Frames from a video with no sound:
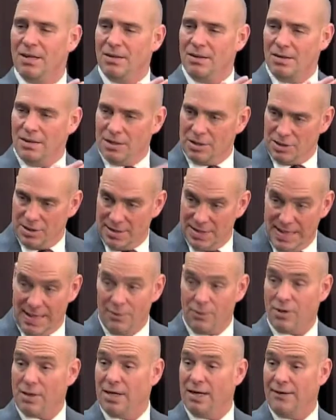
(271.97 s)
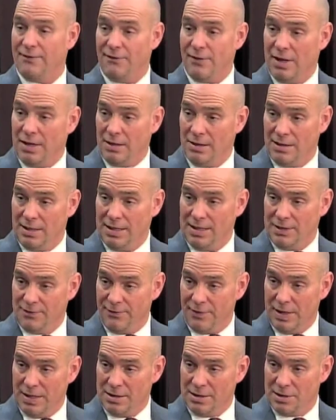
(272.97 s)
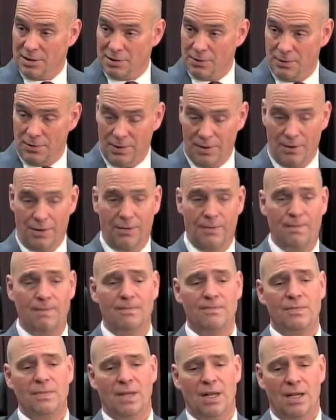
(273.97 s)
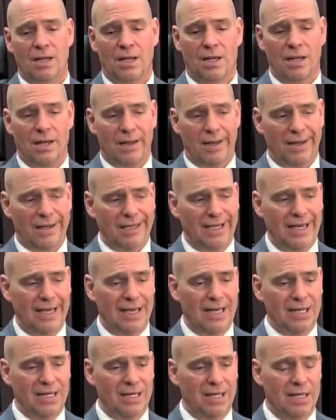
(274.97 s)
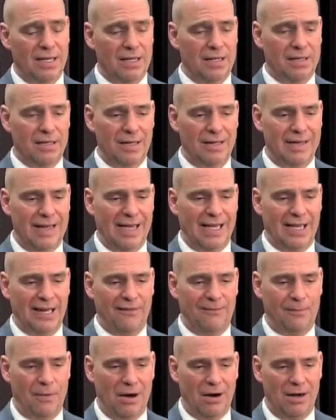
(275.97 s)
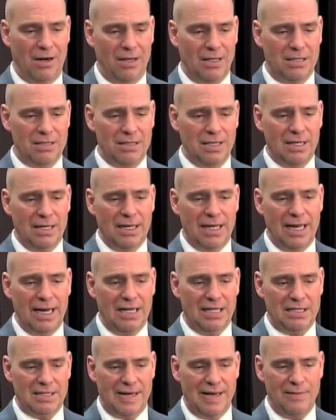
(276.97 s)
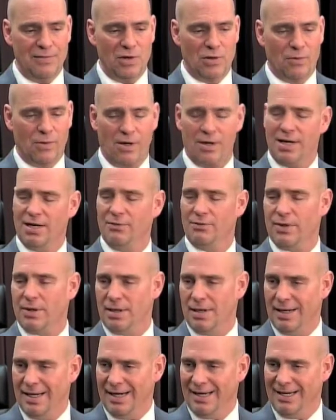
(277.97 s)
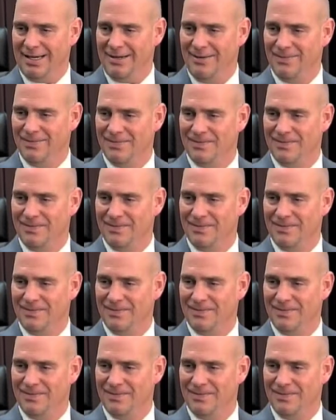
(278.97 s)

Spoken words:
This is how we're going to funnel these funds through. Again, the negative part is anytime you're working with HUD,